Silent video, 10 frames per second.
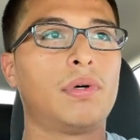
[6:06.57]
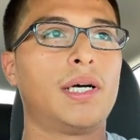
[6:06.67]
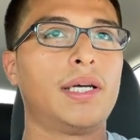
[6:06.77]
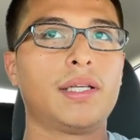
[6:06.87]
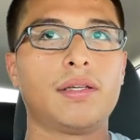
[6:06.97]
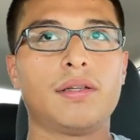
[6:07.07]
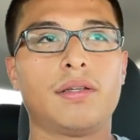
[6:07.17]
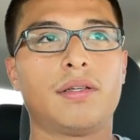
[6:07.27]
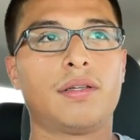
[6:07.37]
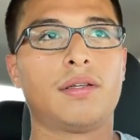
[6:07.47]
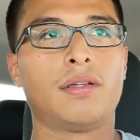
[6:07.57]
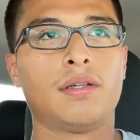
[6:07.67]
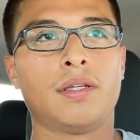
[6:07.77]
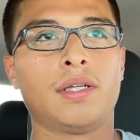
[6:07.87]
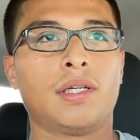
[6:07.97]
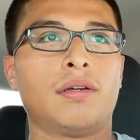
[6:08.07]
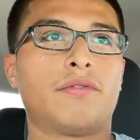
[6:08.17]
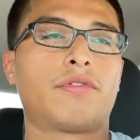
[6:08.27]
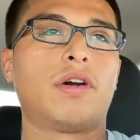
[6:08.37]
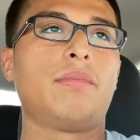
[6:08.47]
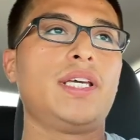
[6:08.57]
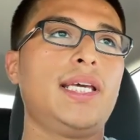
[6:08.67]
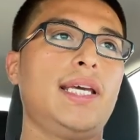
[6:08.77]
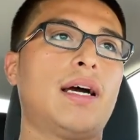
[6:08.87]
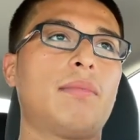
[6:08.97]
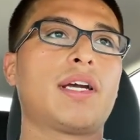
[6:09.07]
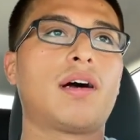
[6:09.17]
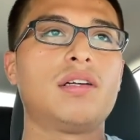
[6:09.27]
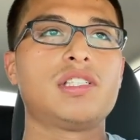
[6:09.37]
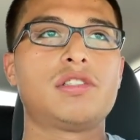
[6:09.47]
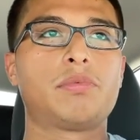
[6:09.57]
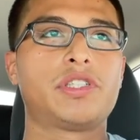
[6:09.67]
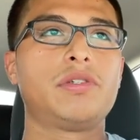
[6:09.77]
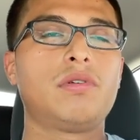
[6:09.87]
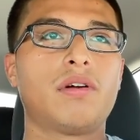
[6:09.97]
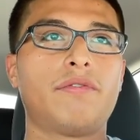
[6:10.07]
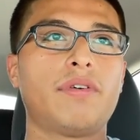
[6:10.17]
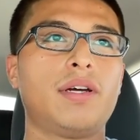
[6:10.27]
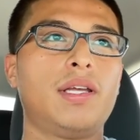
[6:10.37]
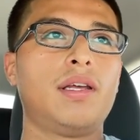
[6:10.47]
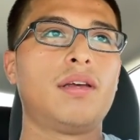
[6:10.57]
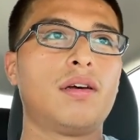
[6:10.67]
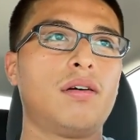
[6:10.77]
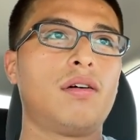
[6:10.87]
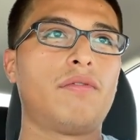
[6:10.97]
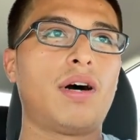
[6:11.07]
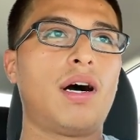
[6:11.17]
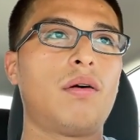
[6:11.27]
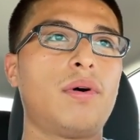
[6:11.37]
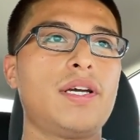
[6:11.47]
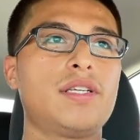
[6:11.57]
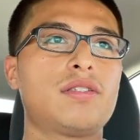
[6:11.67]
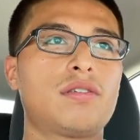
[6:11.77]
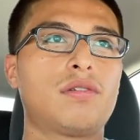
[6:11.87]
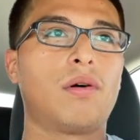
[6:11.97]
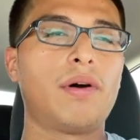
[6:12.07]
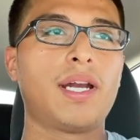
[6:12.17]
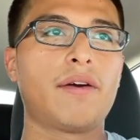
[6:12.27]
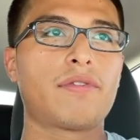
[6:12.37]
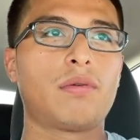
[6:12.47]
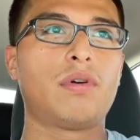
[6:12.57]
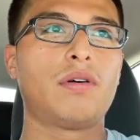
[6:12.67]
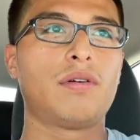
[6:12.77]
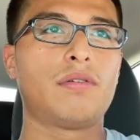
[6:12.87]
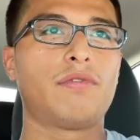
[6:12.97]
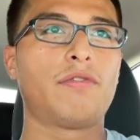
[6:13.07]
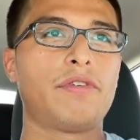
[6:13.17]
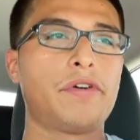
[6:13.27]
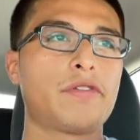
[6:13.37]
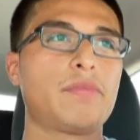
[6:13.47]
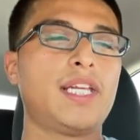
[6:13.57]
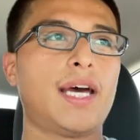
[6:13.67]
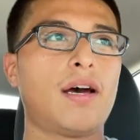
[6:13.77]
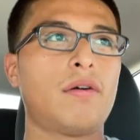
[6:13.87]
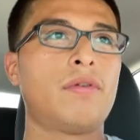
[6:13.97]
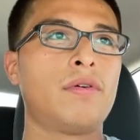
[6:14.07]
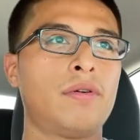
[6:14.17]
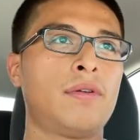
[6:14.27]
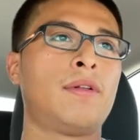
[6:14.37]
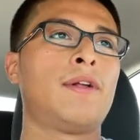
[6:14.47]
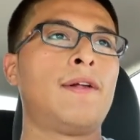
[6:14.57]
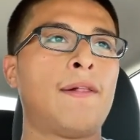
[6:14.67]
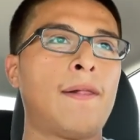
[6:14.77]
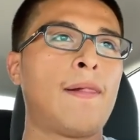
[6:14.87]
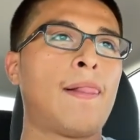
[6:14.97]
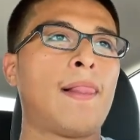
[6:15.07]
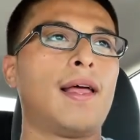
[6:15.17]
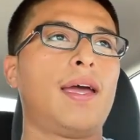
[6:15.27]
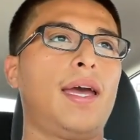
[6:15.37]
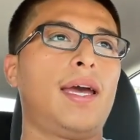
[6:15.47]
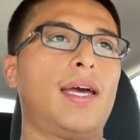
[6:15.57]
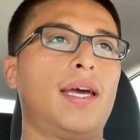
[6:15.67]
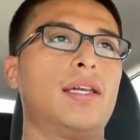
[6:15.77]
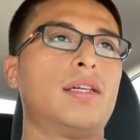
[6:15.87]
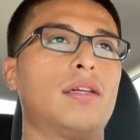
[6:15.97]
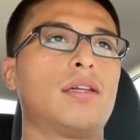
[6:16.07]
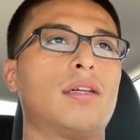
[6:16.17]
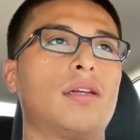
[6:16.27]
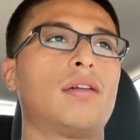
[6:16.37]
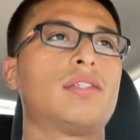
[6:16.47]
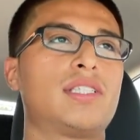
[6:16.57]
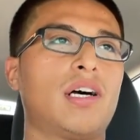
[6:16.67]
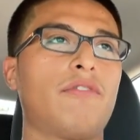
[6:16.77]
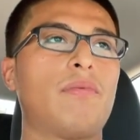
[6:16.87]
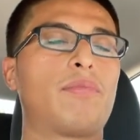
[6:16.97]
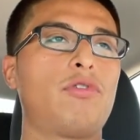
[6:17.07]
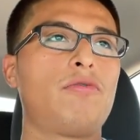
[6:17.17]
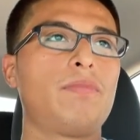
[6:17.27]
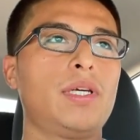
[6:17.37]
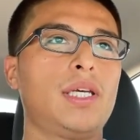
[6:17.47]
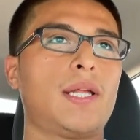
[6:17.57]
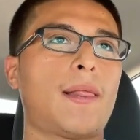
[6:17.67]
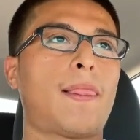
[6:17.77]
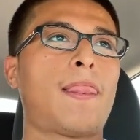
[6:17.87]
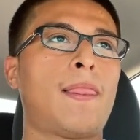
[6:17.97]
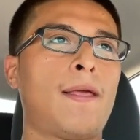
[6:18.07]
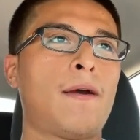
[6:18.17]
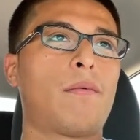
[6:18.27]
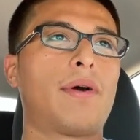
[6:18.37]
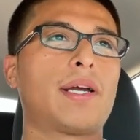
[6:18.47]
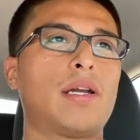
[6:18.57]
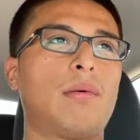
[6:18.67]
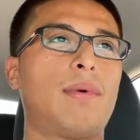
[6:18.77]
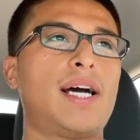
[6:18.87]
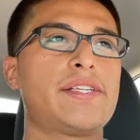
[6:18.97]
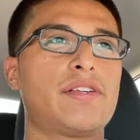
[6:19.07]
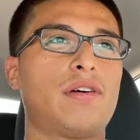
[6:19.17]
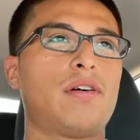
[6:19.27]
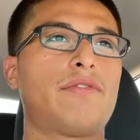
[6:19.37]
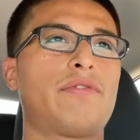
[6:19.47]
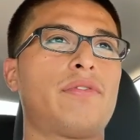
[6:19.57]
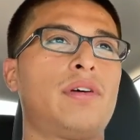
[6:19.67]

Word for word: but for me i'm in constant pursuit of of always going after what fulfills me now and self-improvement working on myself